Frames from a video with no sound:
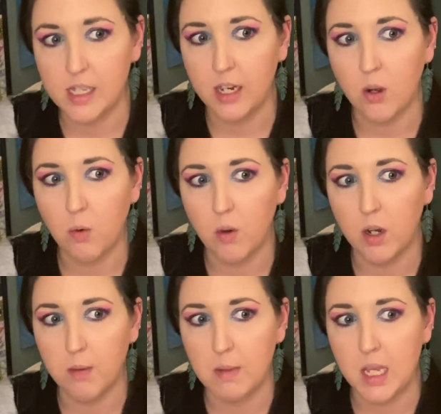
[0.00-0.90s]
They don't
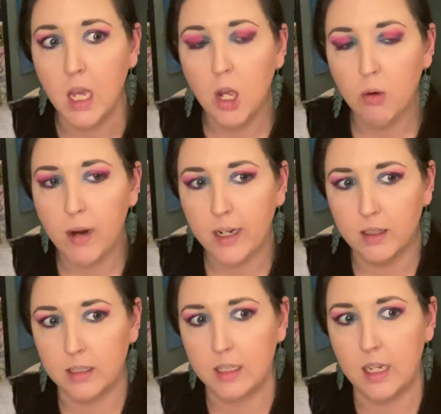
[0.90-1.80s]
want to be
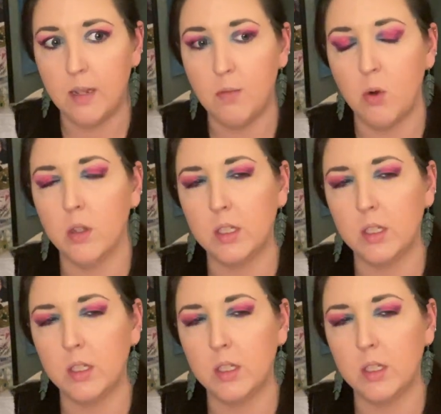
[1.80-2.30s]
reckless anymore.